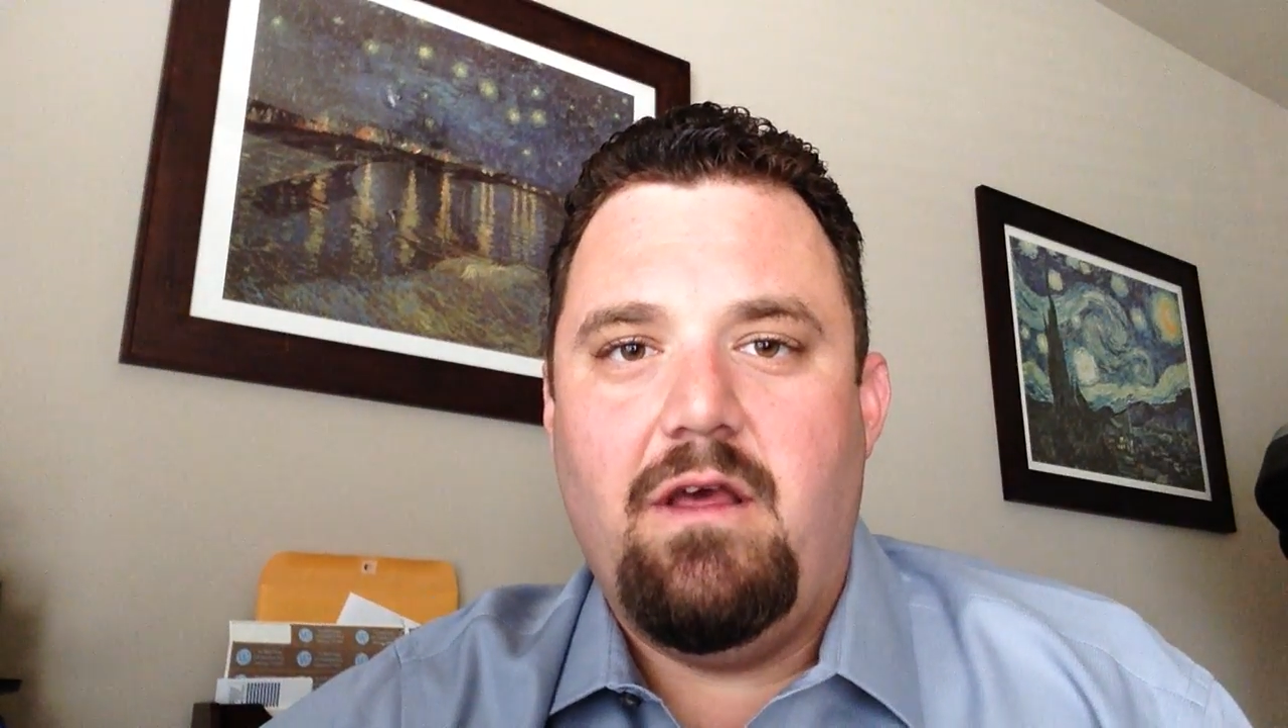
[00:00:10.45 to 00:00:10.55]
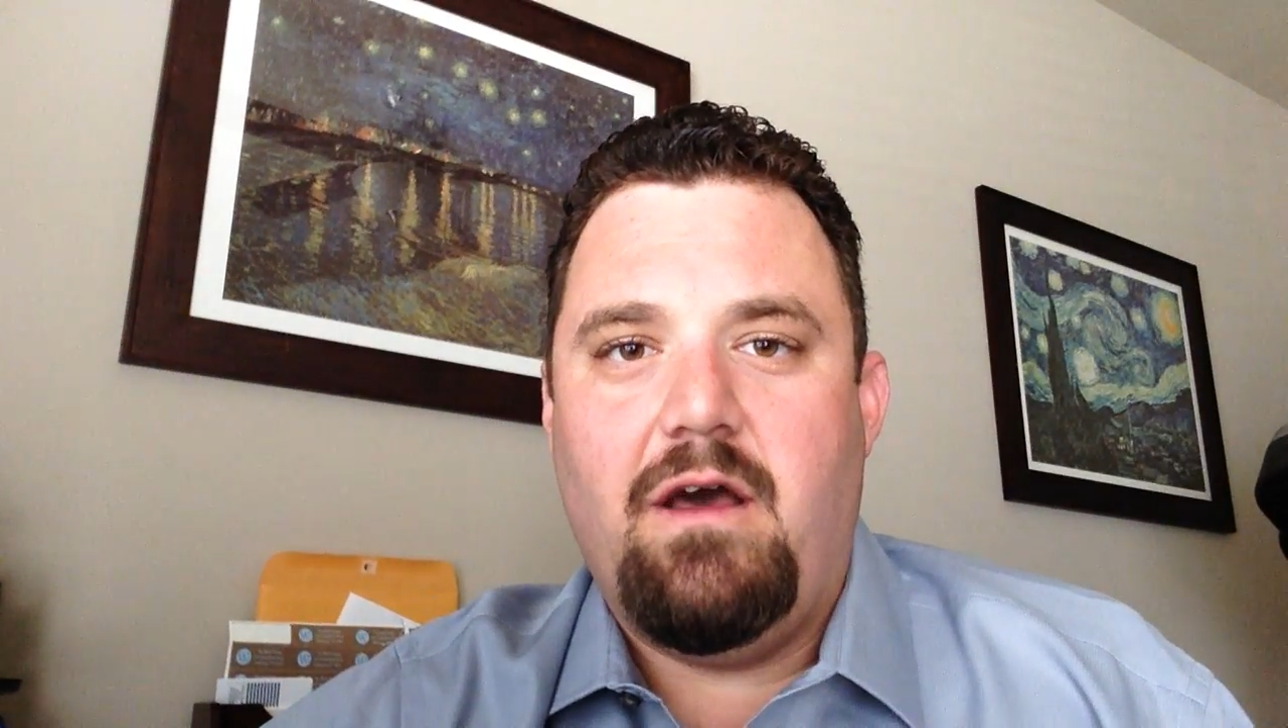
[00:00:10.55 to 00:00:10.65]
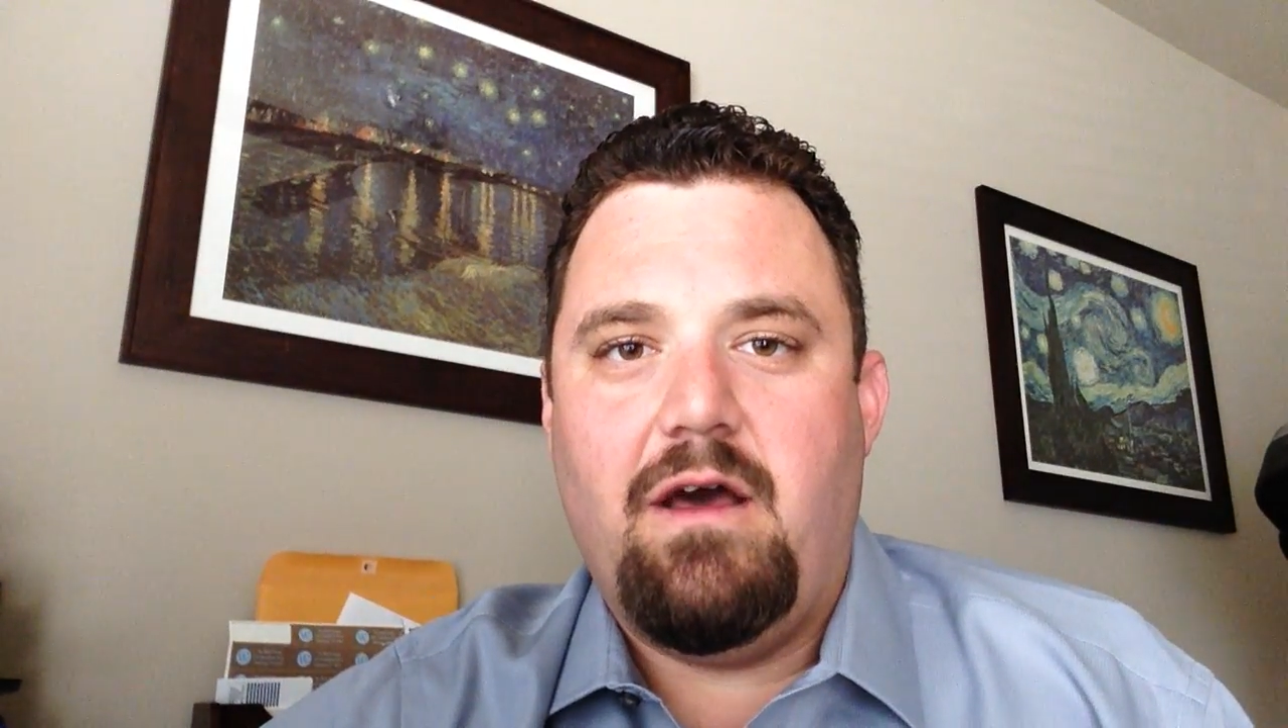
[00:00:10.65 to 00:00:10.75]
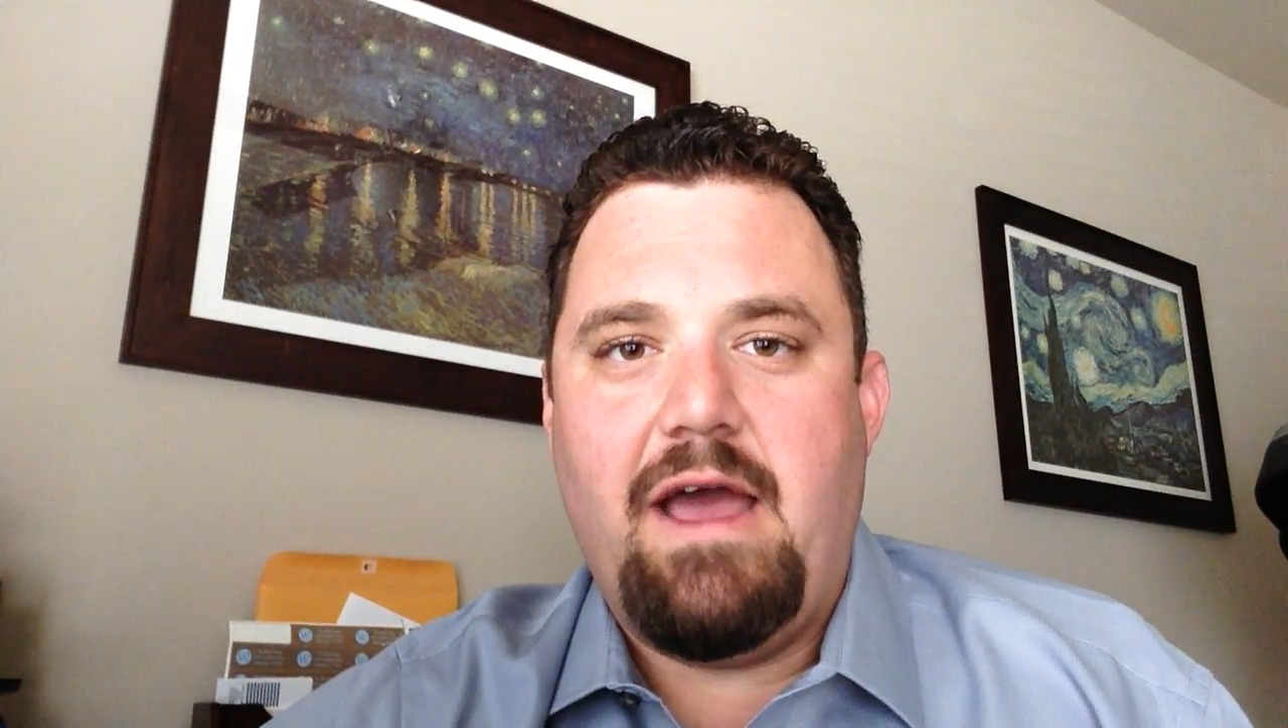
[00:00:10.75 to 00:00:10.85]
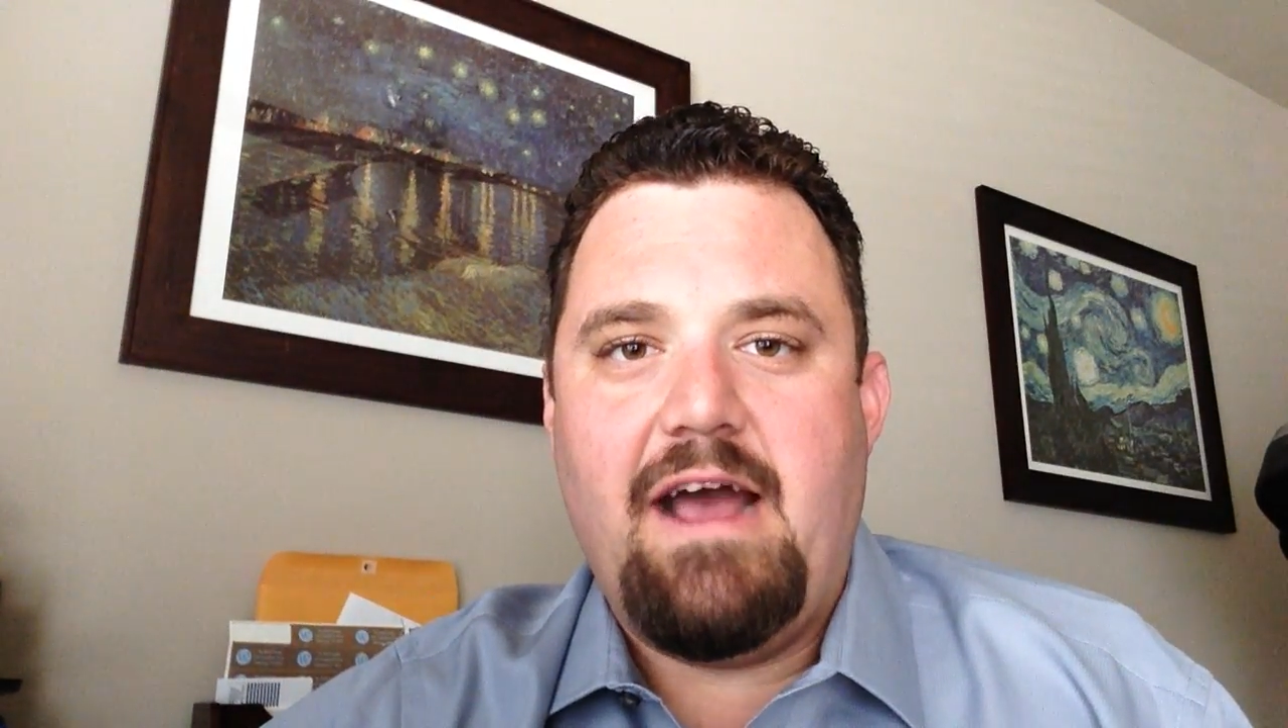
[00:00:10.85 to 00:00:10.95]

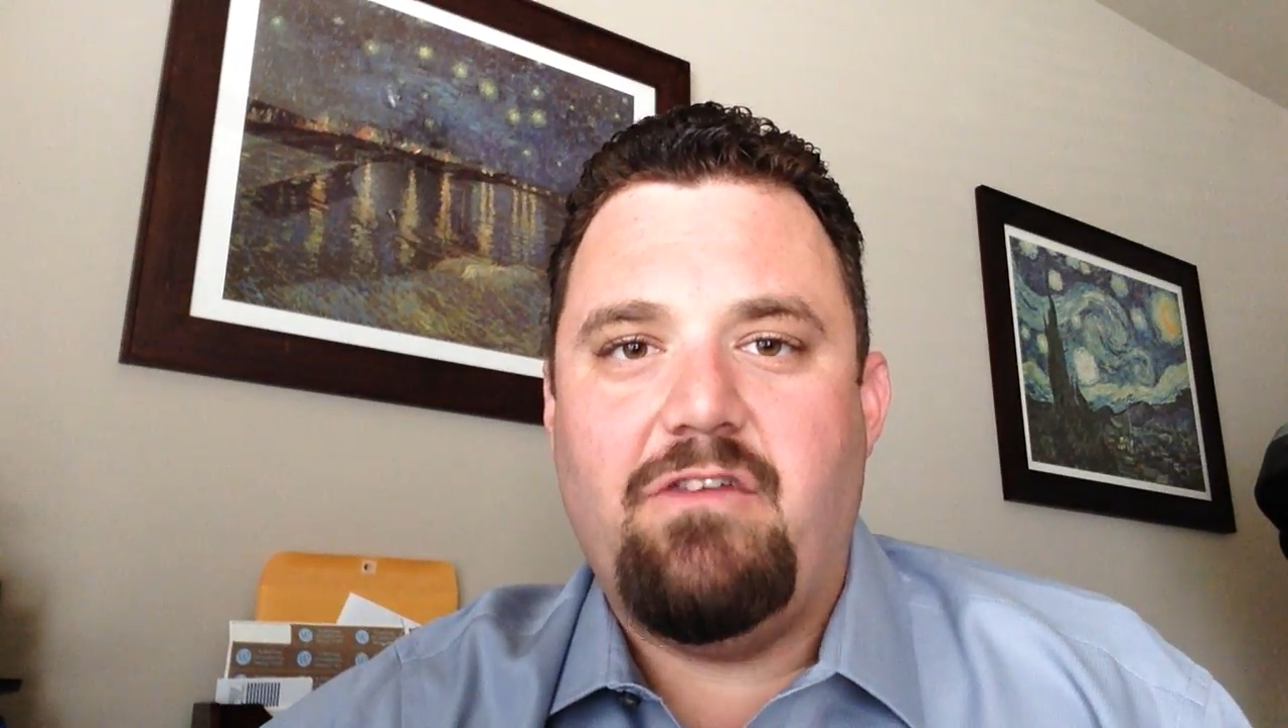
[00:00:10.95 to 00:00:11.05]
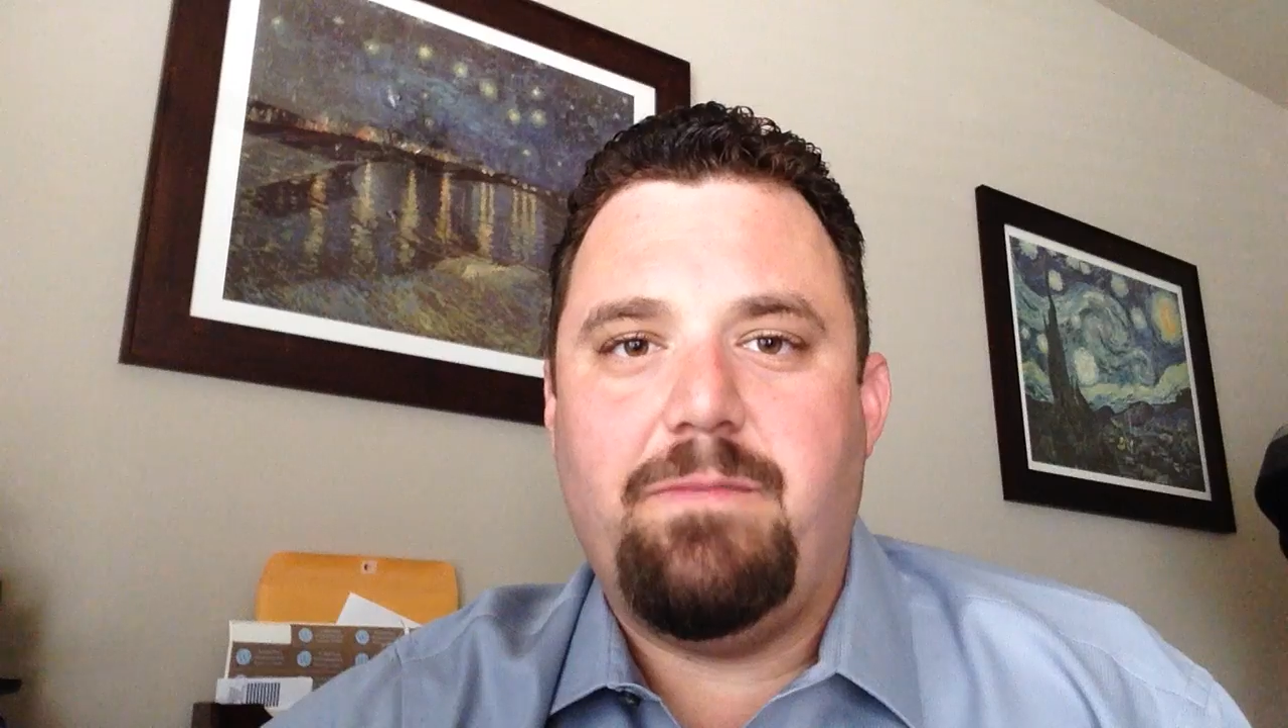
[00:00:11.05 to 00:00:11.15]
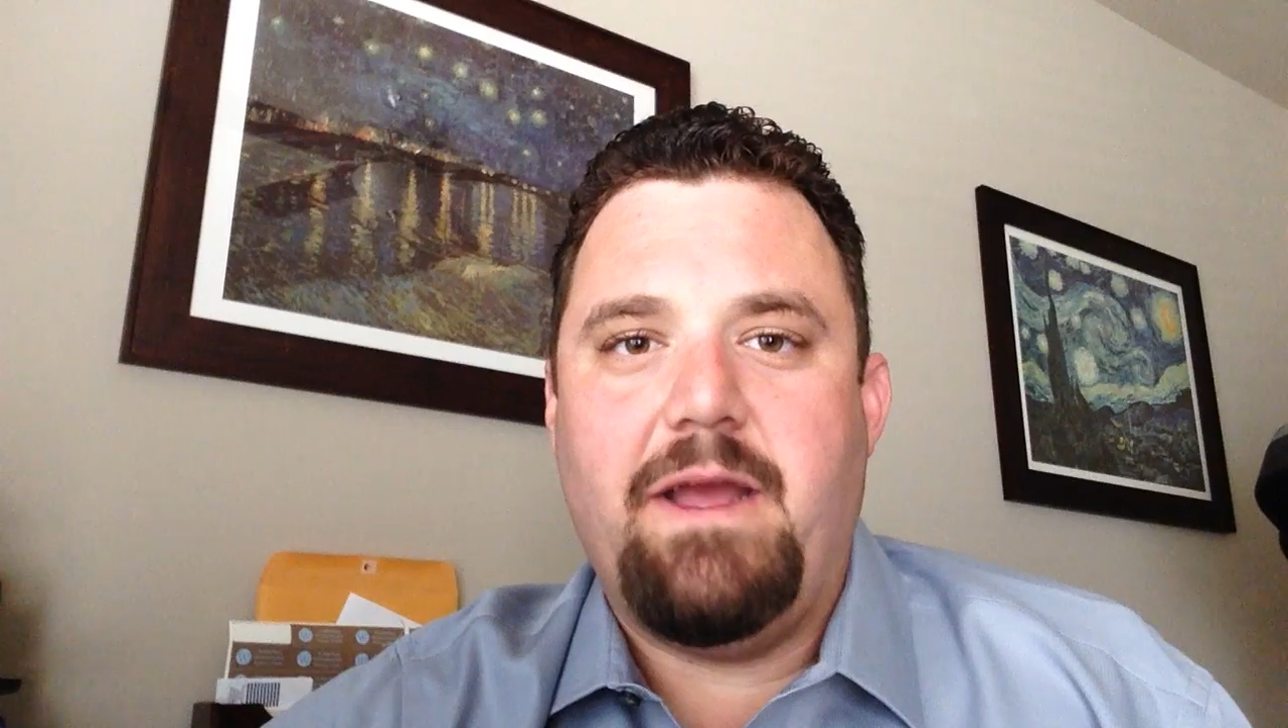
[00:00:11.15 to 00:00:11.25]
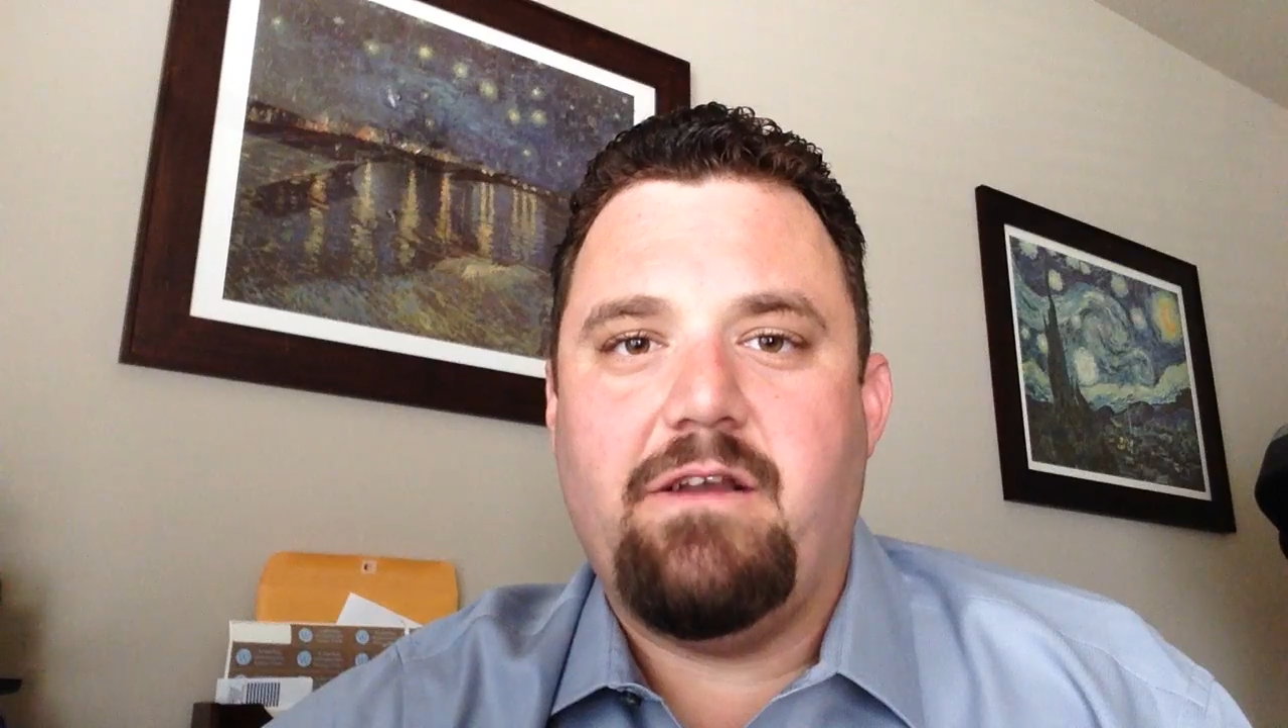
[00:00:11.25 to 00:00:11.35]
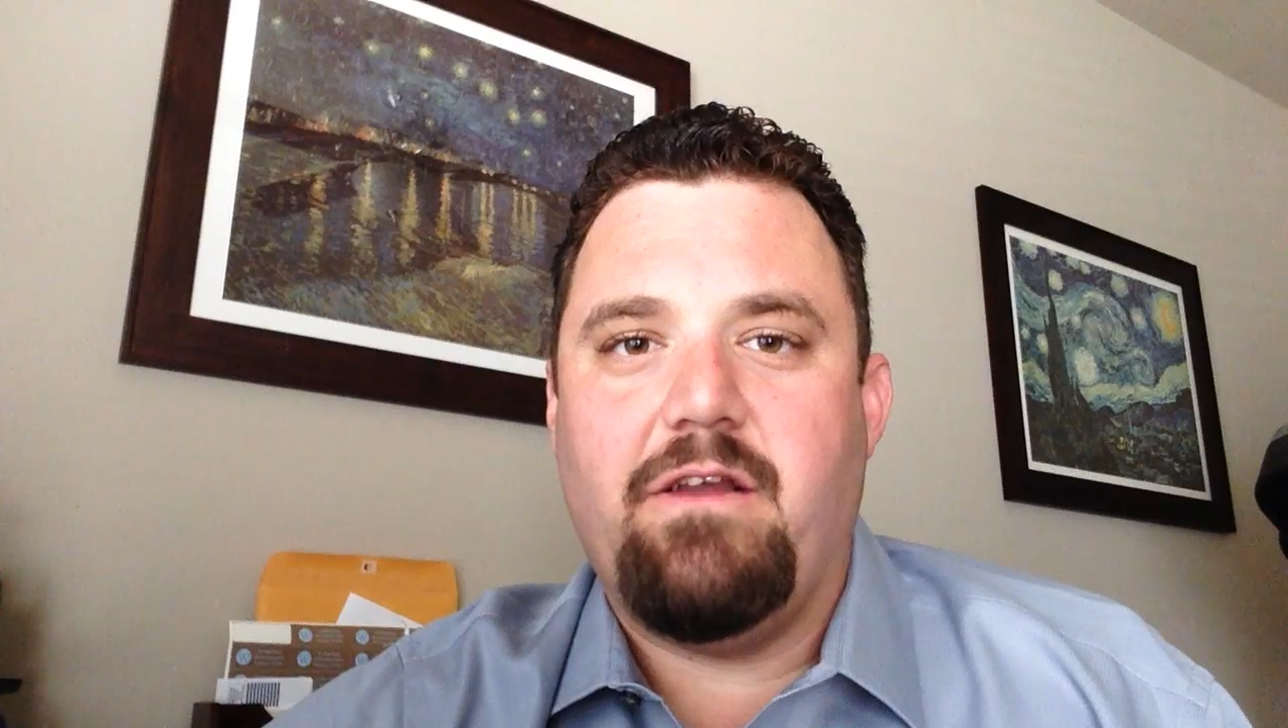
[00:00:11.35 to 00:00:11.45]

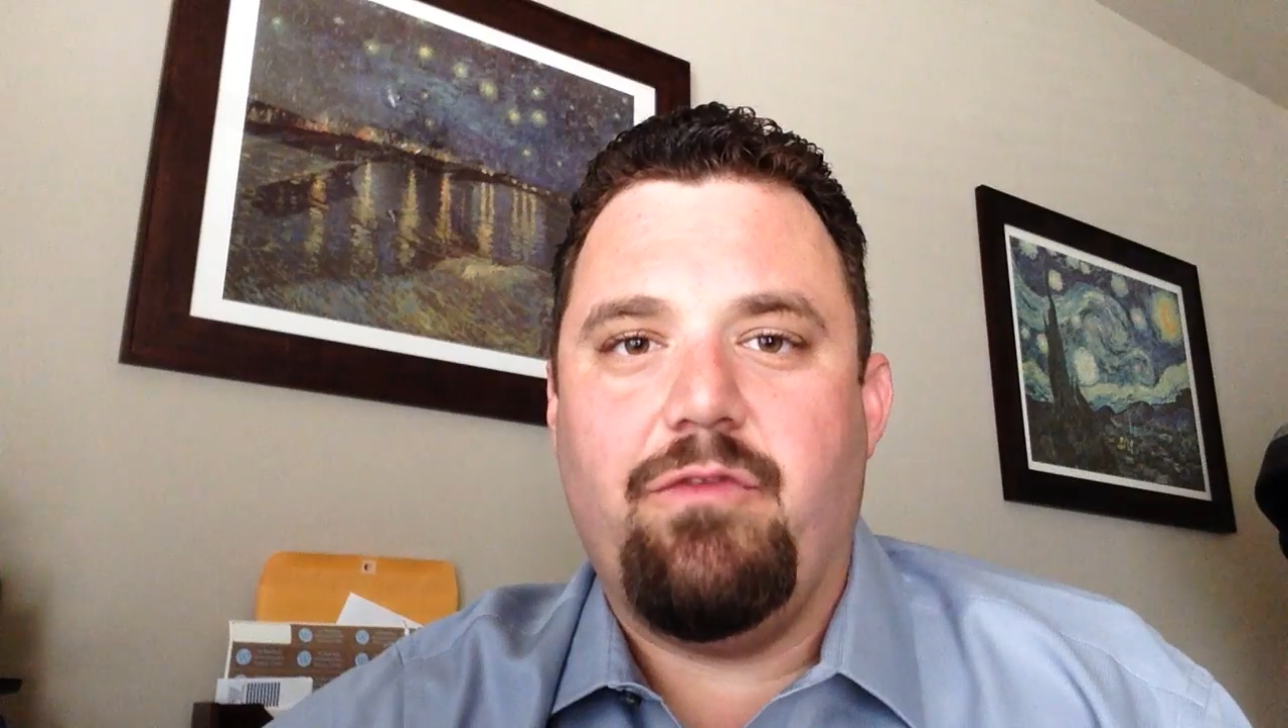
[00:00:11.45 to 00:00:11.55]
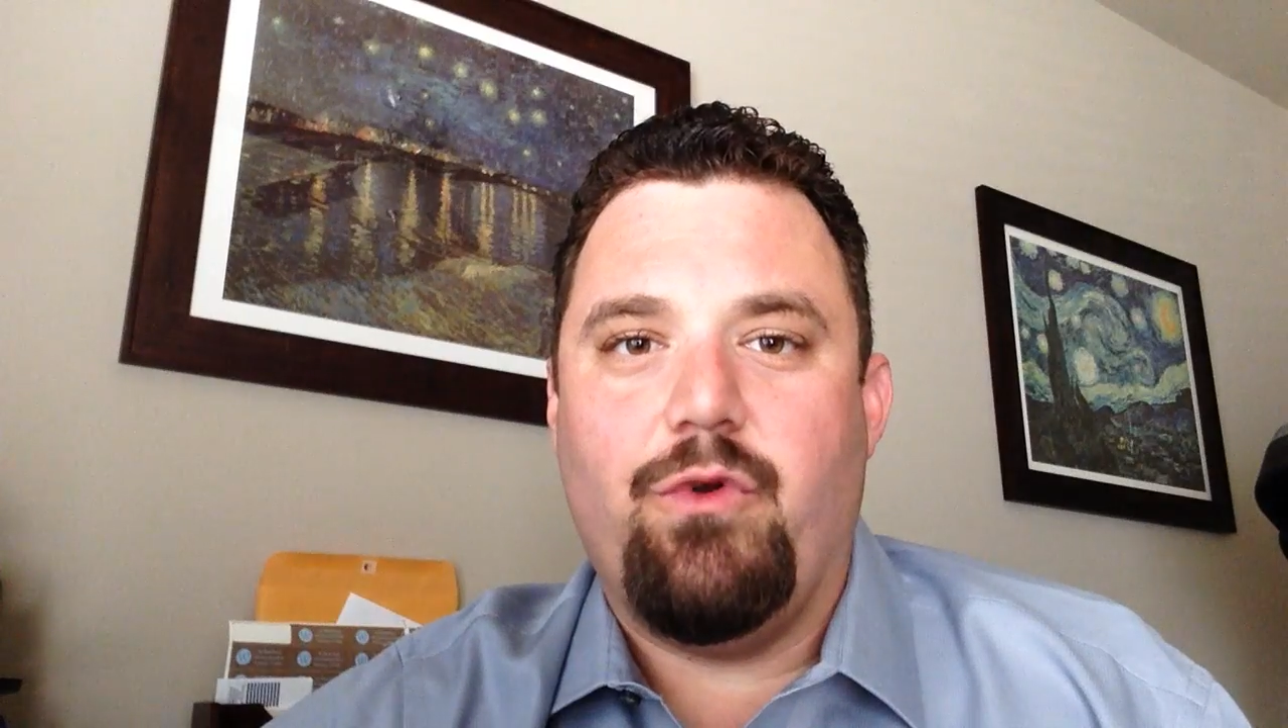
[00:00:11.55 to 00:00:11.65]
aspect of